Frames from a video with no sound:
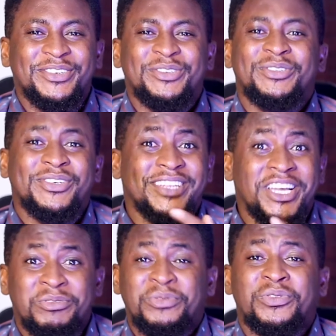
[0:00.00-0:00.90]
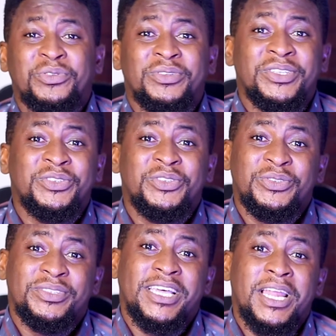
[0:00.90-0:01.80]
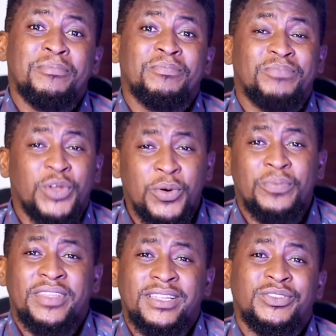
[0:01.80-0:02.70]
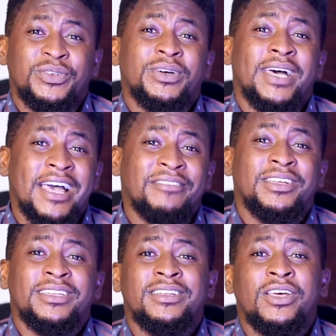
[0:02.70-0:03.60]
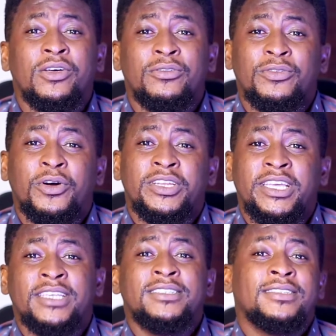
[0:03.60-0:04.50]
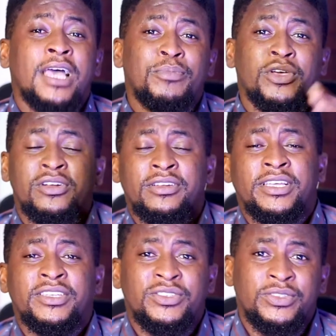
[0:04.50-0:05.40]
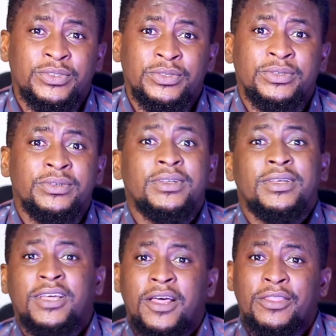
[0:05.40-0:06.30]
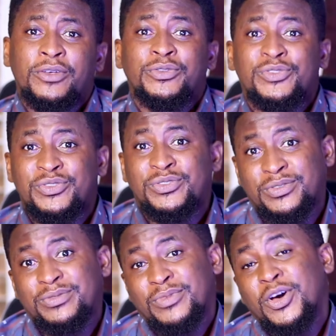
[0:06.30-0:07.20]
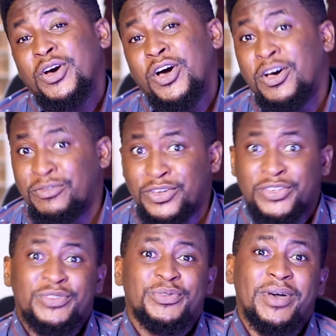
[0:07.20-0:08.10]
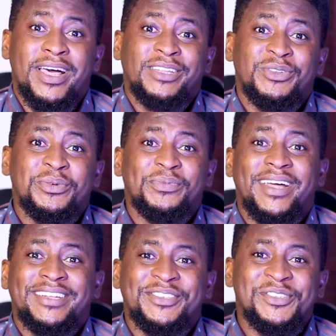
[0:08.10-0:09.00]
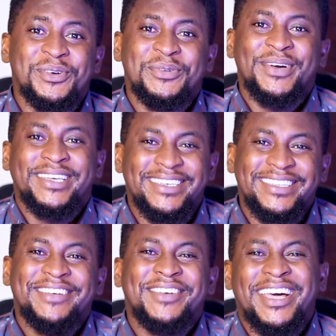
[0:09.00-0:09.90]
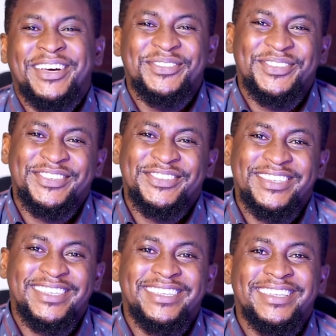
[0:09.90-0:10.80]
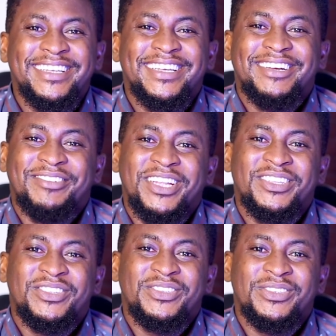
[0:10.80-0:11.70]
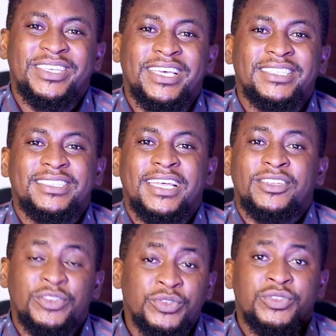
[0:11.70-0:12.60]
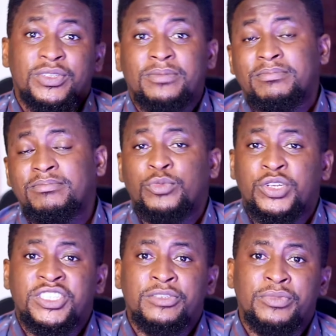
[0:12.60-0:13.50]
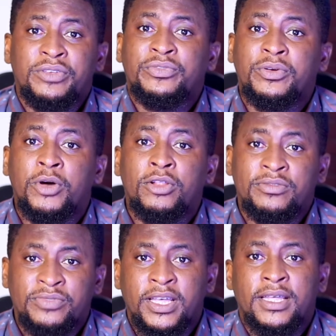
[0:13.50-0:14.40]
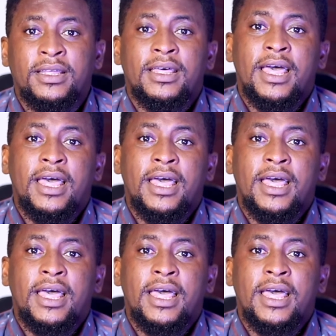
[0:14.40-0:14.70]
So good to connect with you this Tuesday, and I hope that you're having fun. Yes, happy holidays to those of us who are at home and those who are working, and I hope you're doing great too. Yes, and those watching me from all over,